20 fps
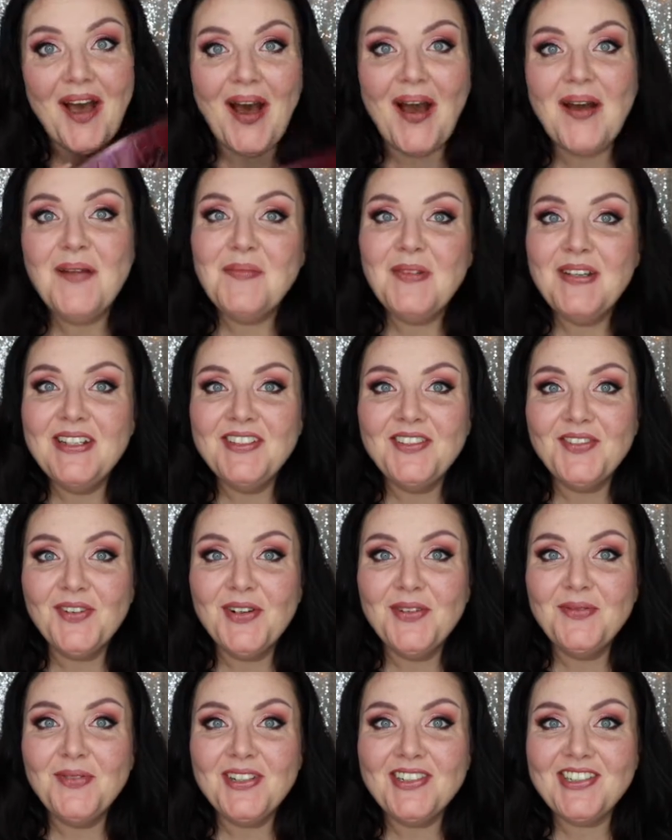Hope you
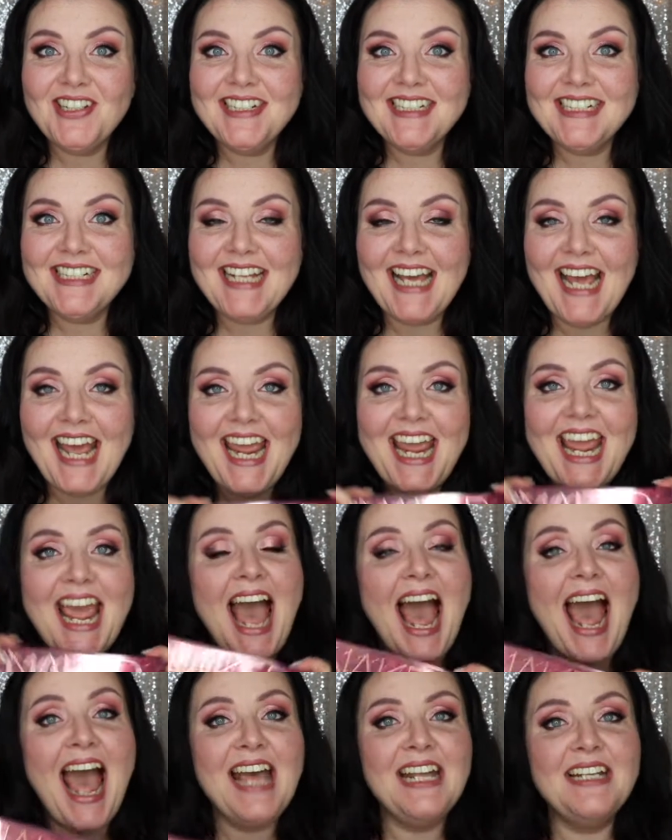enjoyed watching today,
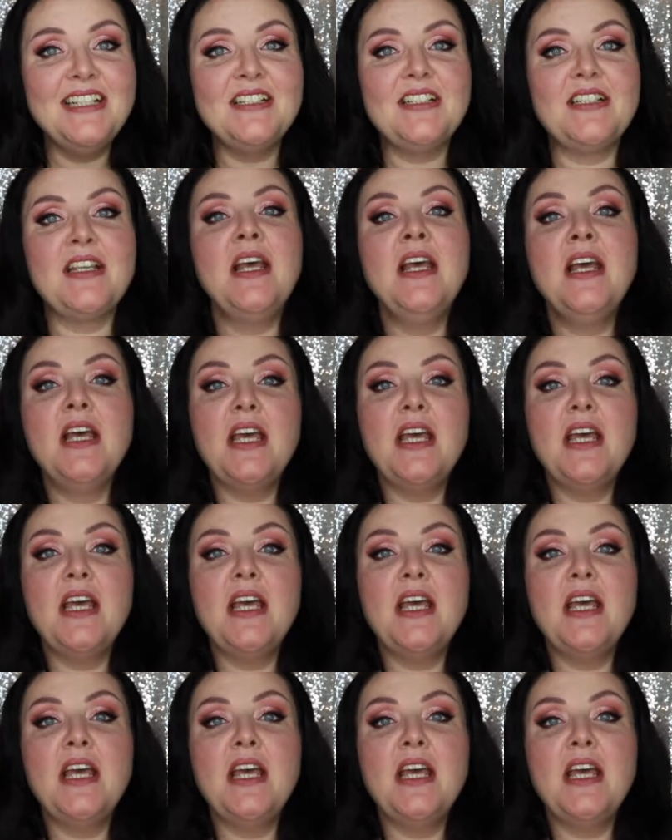and